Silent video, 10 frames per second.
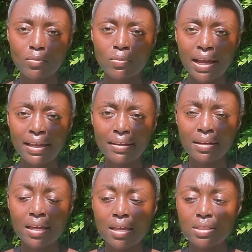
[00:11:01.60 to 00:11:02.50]
right?
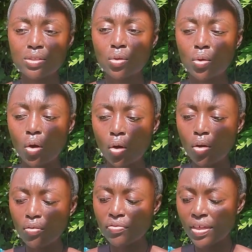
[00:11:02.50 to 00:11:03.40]
So,
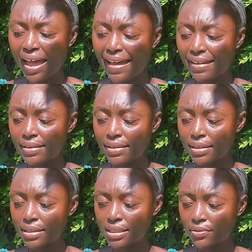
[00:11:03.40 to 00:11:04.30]
all of that
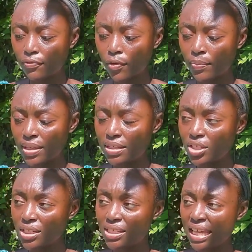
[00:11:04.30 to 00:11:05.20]
is for me to
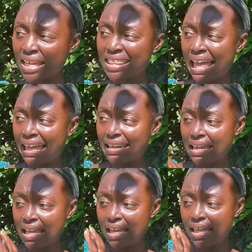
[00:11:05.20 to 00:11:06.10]
just say that
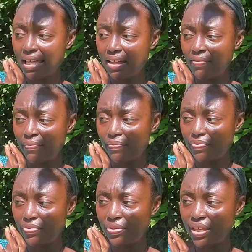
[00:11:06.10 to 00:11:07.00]

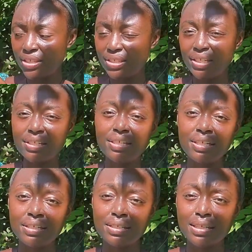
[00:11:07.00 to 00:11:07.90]
these
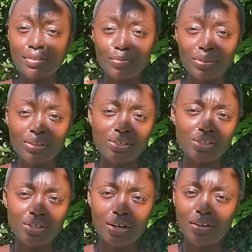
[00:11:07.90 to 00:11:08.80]
deities and the
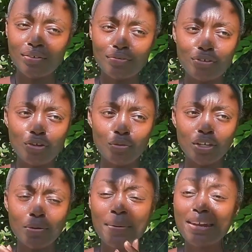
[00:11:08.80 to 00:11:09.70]
religion of, you know,
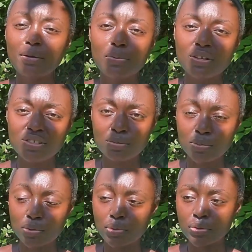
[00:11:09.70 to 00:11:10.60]
the Kemetic
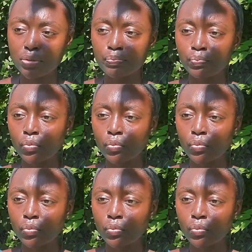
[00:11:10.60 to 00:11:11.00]
principles